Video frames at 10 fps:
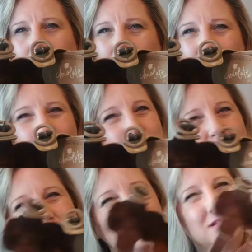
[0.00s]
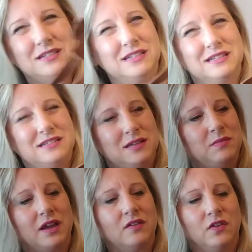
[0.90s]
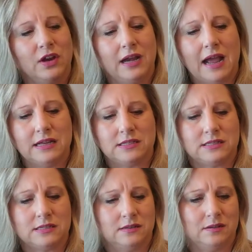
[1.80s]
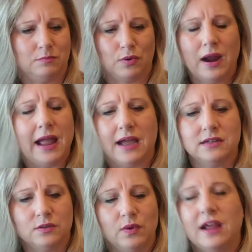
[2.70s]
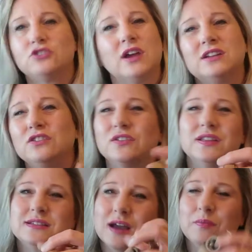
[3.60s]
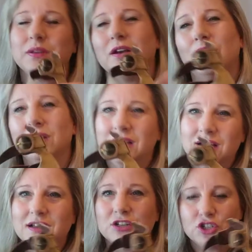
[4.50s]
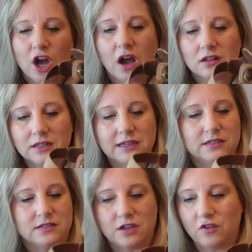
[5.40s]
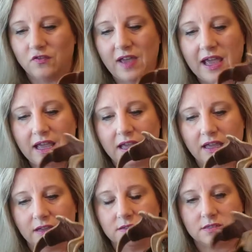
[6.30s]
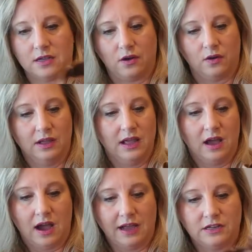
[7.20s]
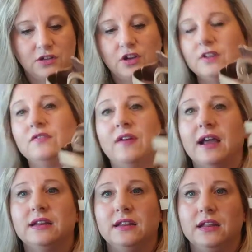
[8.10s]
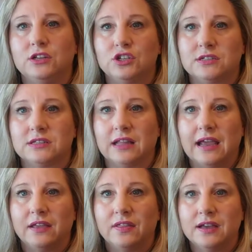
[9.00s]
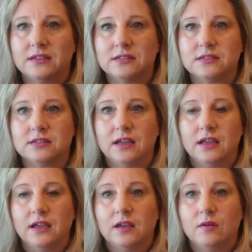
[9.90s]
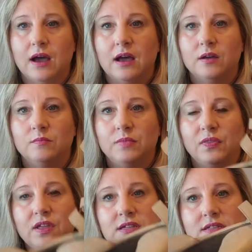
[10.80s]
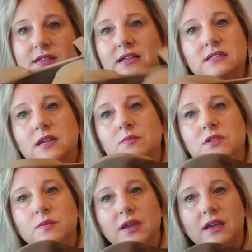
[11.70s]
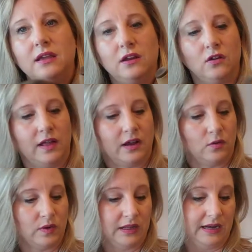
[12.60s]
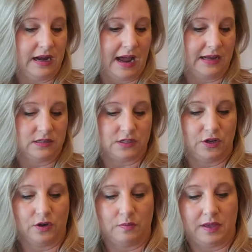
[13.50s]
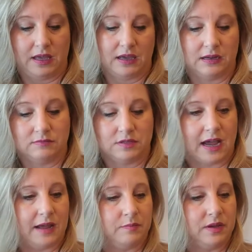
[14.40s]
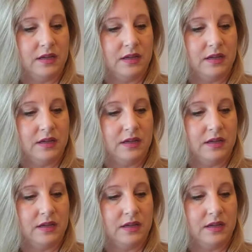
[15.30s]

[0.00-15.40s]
but the purse didn't seem like a very nice brand. And when I tried to look these up, you know, chocolate is so vague, so I couldn't find any just like this. Um, but these, they seem to be, you know, like a really nice European type